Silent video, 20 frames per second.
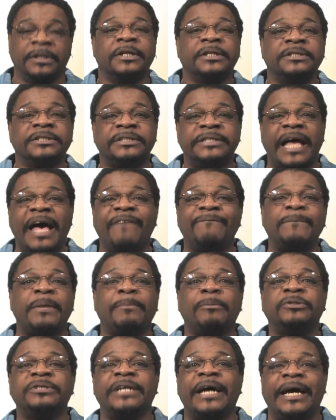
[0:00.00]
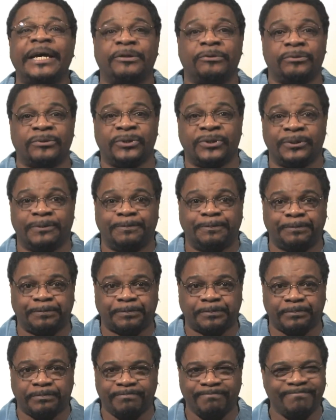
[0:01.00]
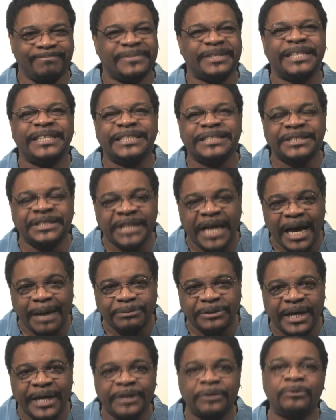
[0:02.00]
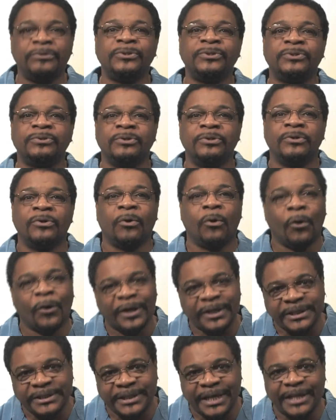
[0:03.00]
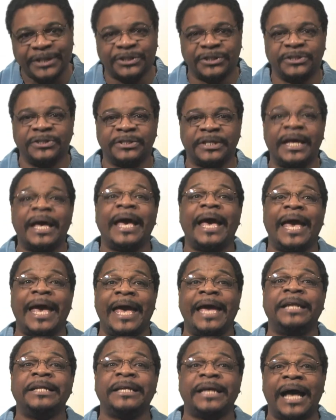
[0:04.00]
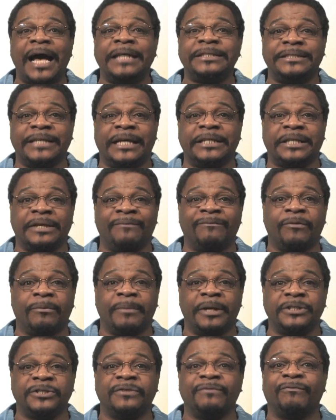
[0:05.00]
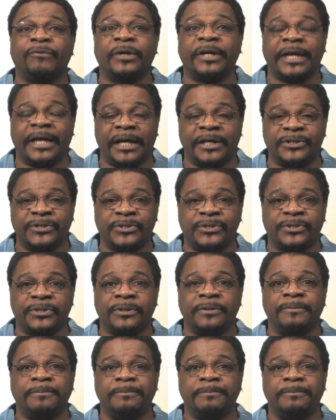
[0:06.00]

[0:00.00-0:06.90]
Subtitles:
Staff member titles, job titles, organizations, and contact information for guests.